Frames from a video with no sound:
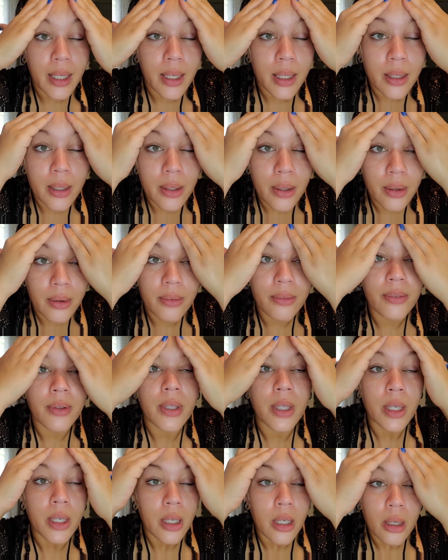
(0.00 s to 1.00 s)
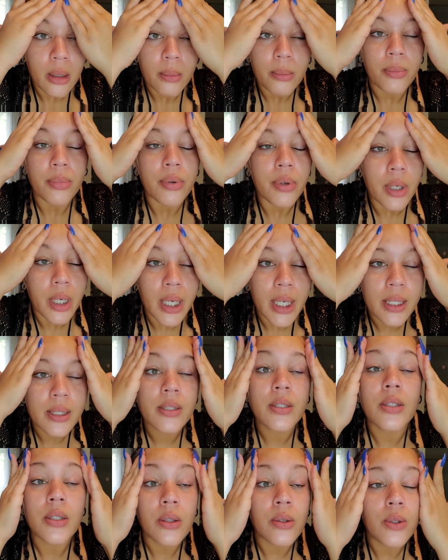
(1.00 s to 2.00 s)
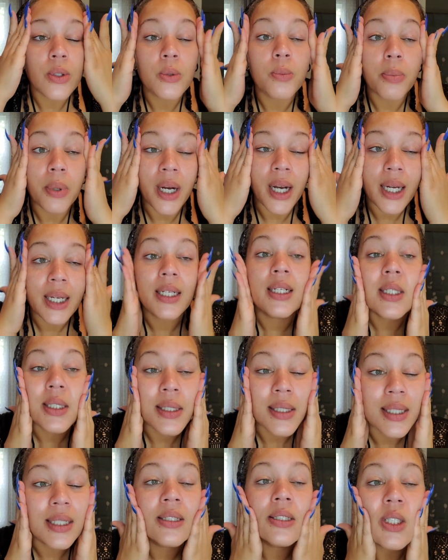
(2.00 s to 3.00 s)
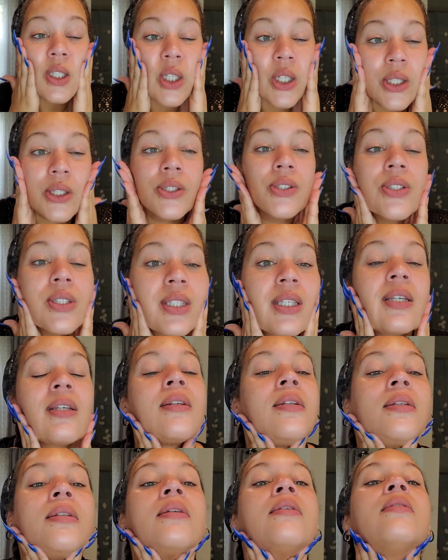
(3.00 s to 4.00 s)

kind of press those products into your skin.